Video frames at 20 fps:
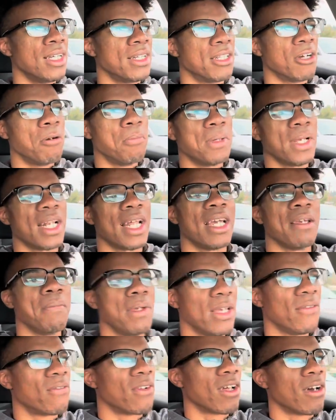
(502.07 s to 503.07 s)
don't be like
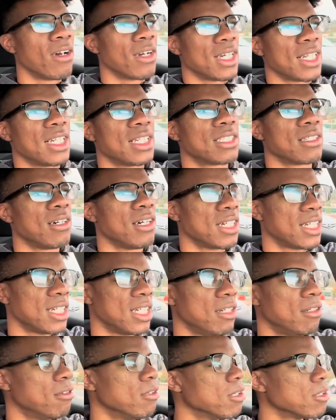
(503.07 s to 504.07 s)
me, vlogging and talking
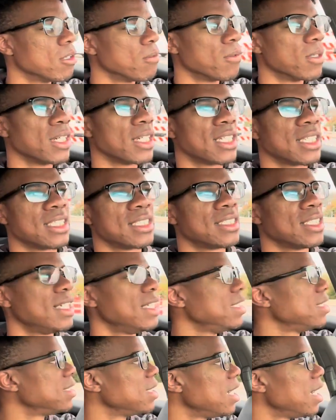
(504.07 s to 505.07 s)
and going to work at the
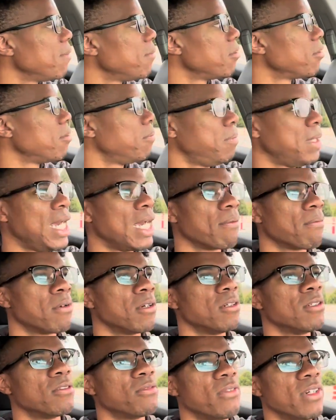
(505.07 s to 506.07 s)
same time on the back
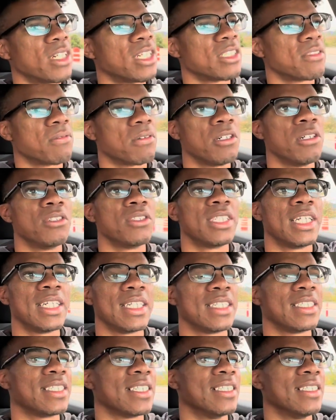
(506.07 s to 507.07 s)
road, furnished road,
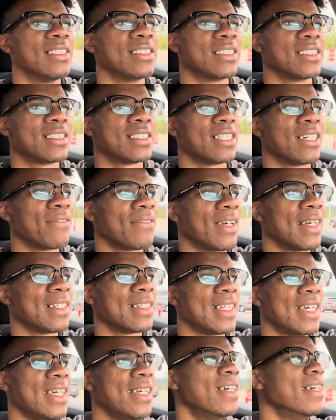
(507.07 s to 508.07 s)
taking turns and stuff like
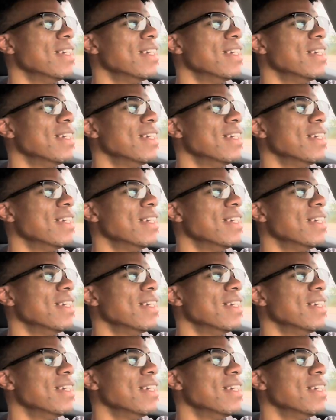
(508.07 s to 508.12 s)
that.